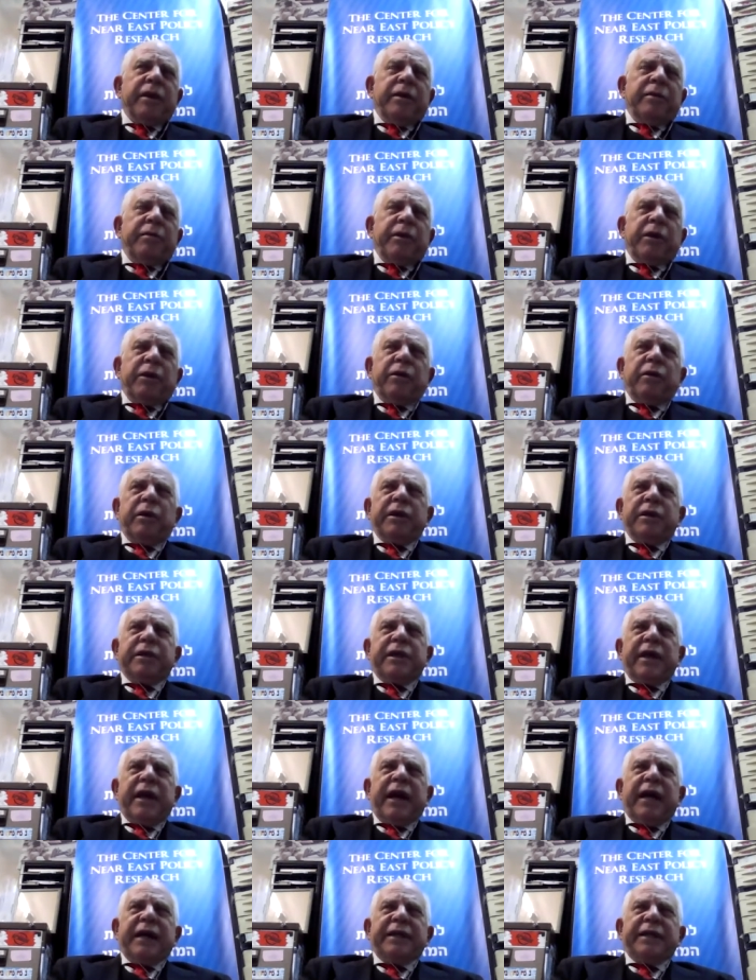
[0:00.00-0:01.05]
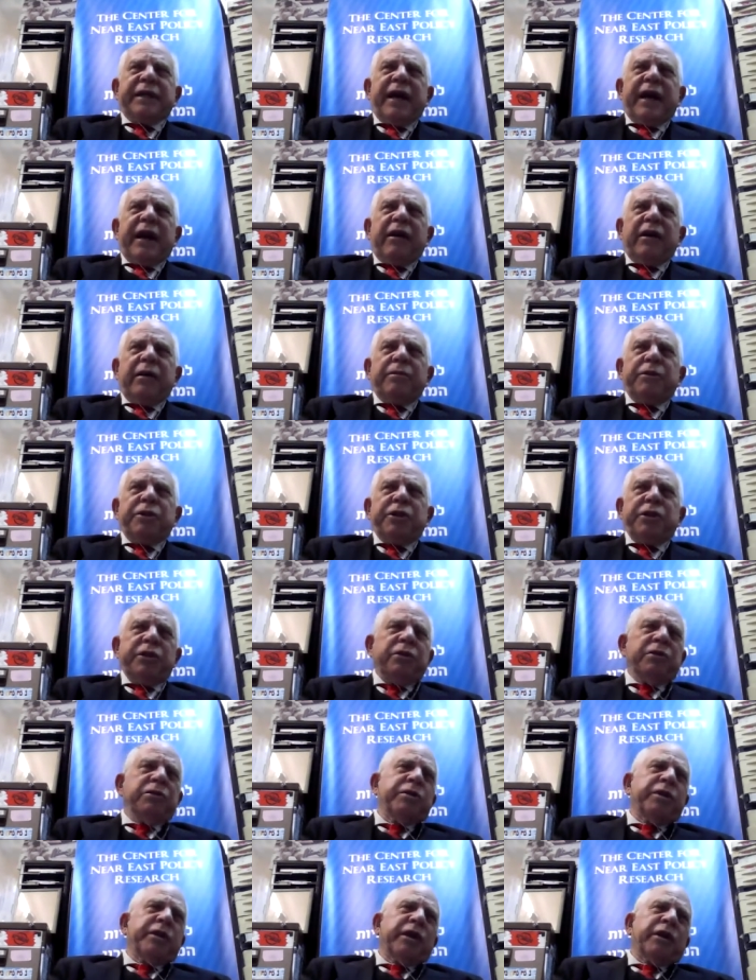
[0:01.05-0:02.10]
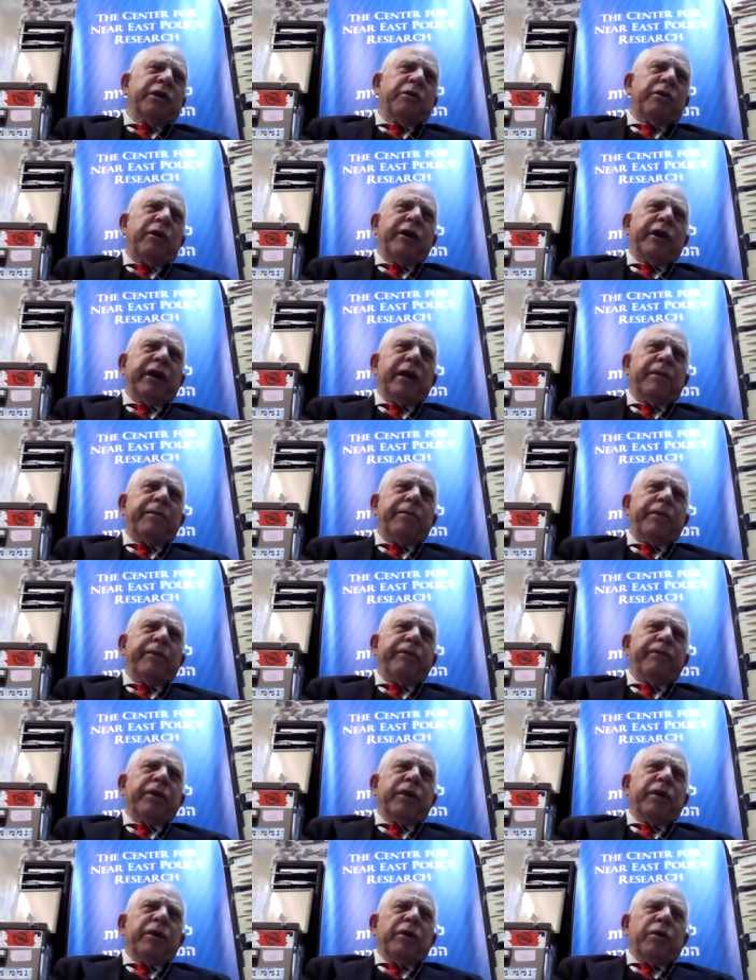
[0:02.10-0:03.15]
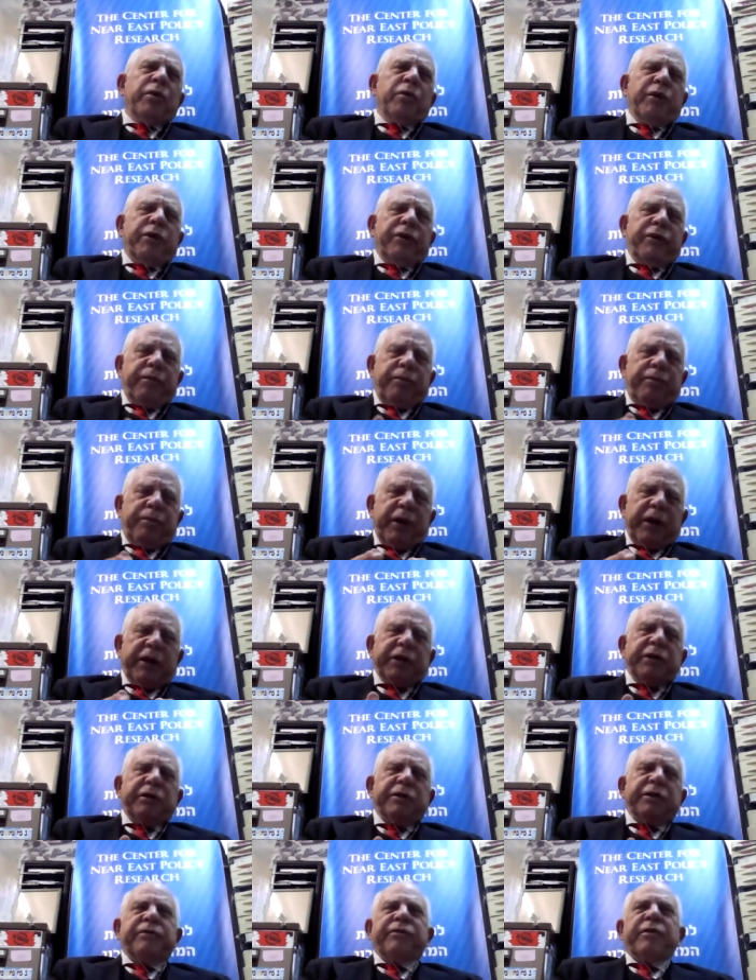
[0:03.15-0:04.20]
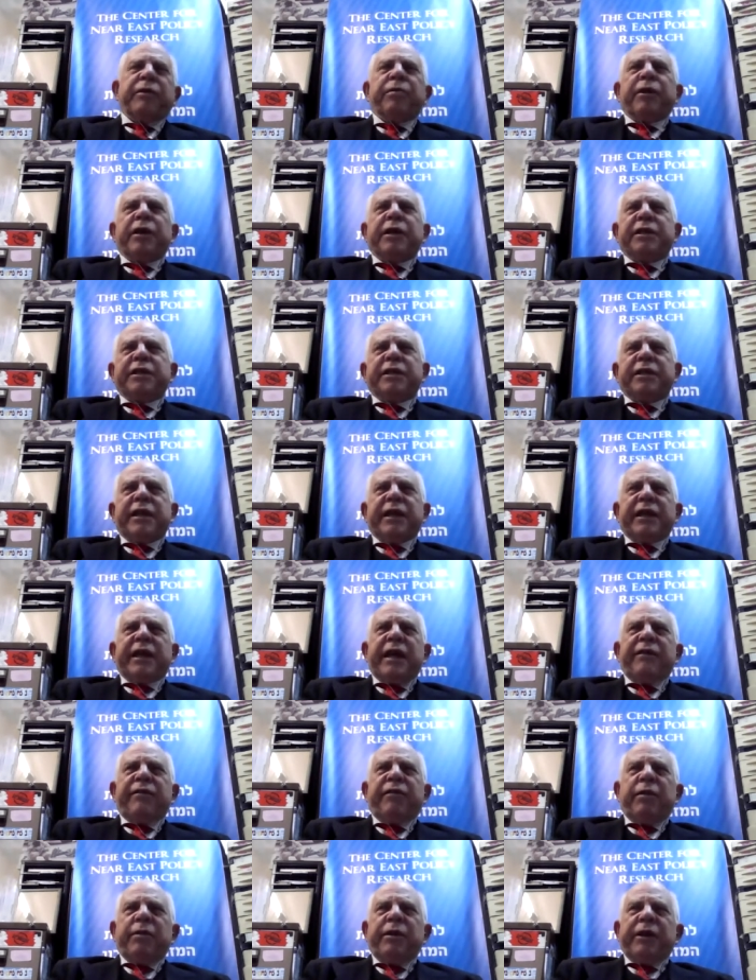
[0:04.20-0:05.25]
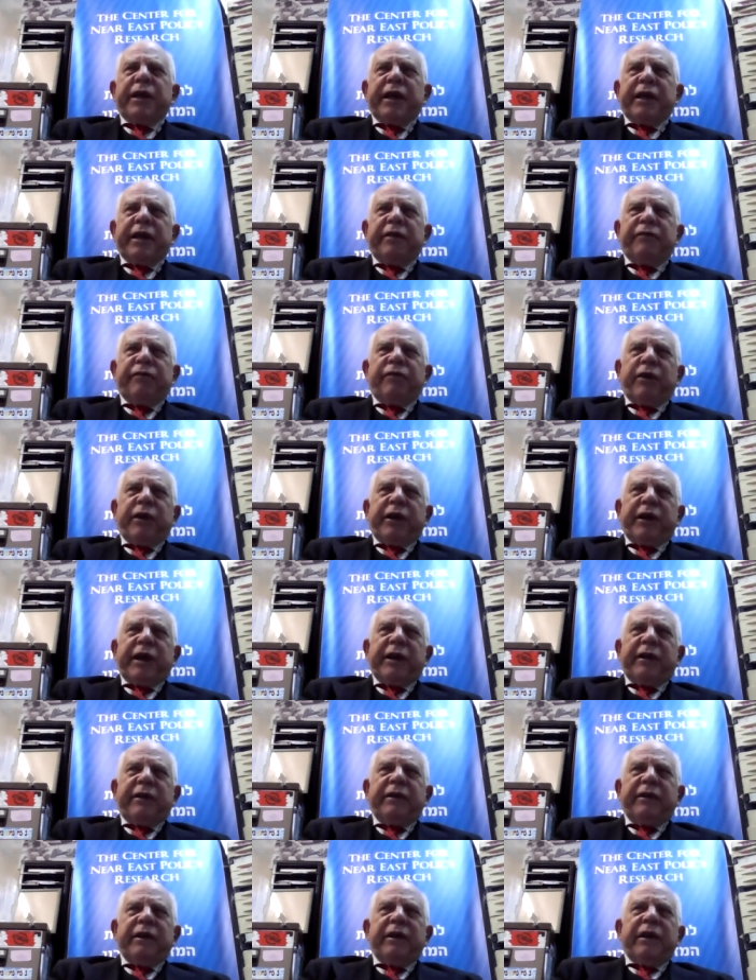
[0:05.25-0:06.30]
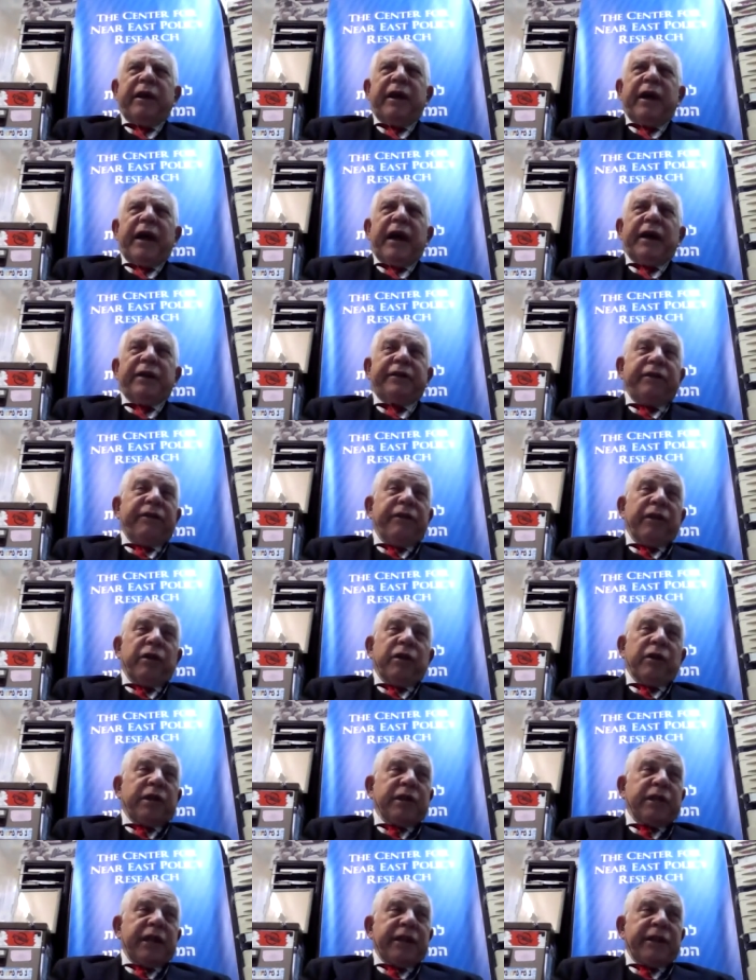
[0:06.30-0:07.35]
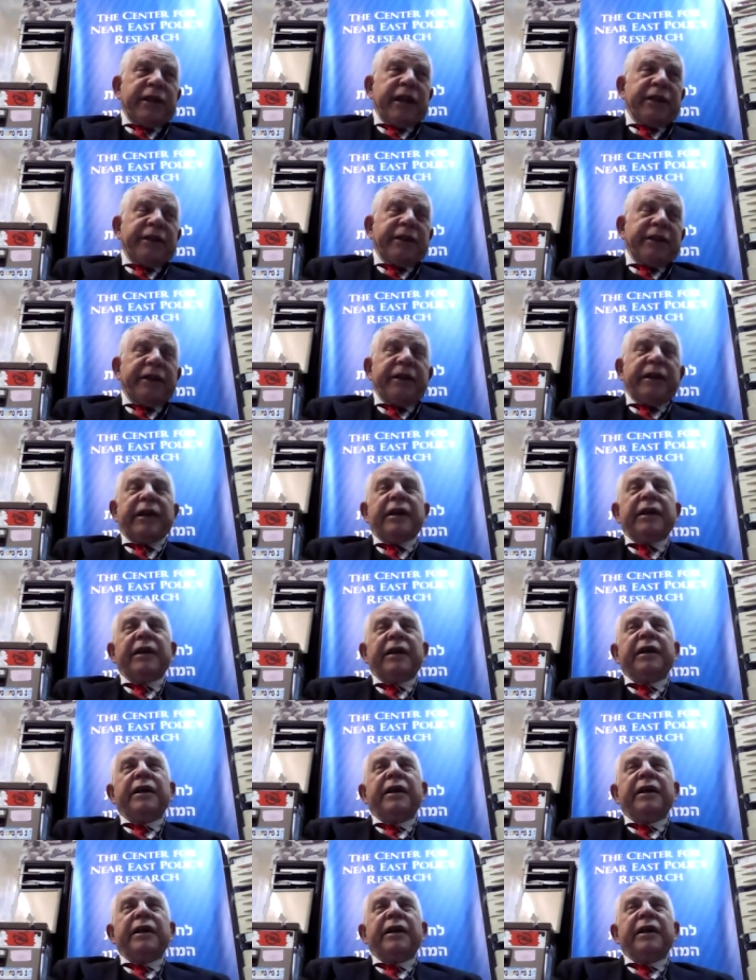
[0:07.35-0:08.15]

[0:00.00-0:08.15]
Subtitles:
Because as Arab children are growing up with pictures of the places they came from in 1948, as if it looks like that today,